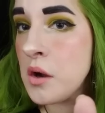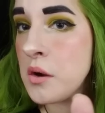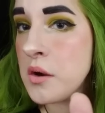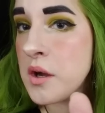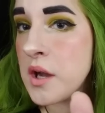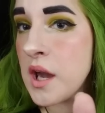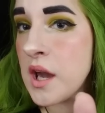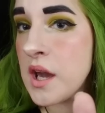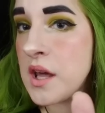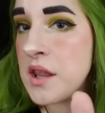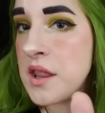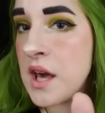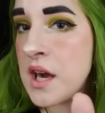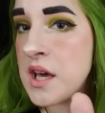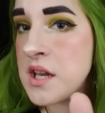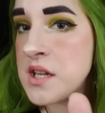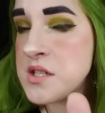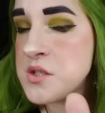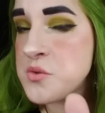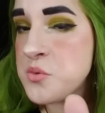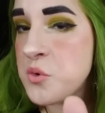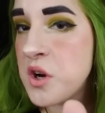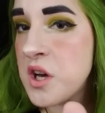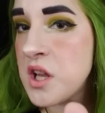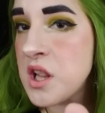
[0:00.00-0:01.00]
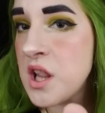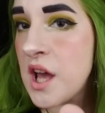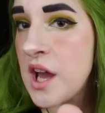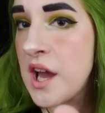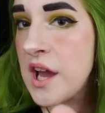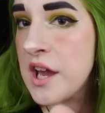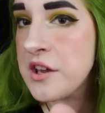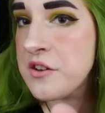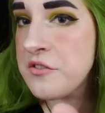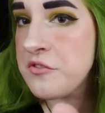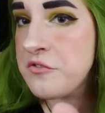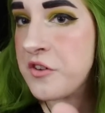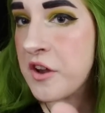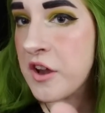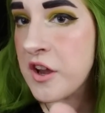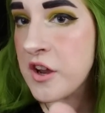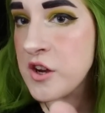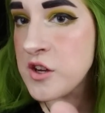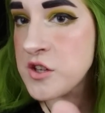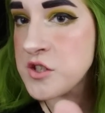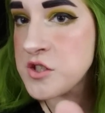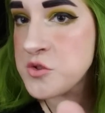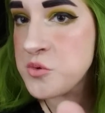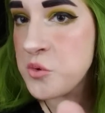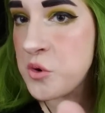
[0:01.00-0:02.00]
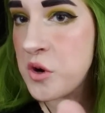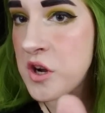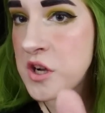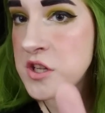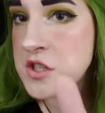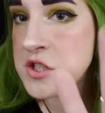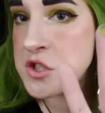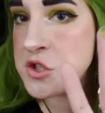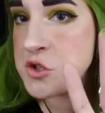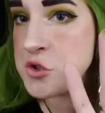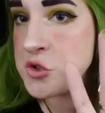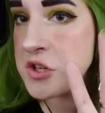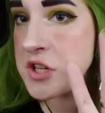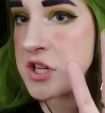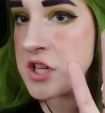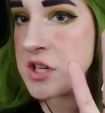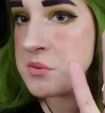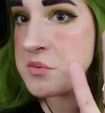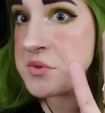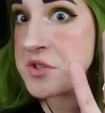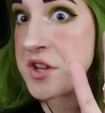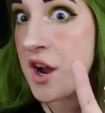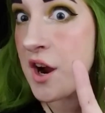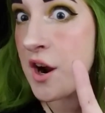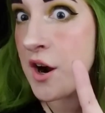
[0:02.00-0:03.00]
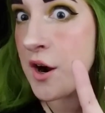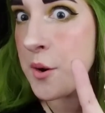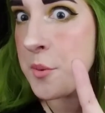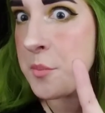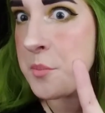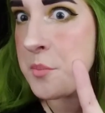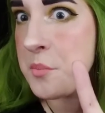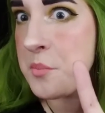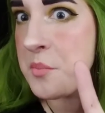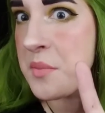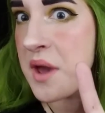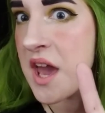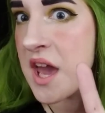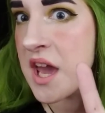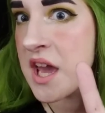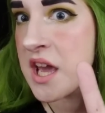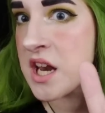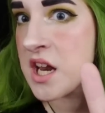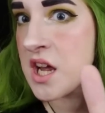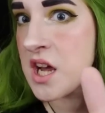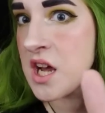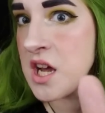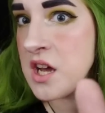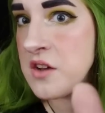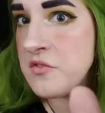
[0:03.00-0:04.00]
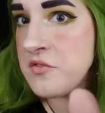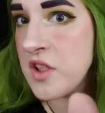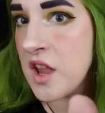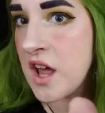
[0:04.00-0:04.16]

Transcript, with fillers: Okay, that is what like finger swatch dreams are made of.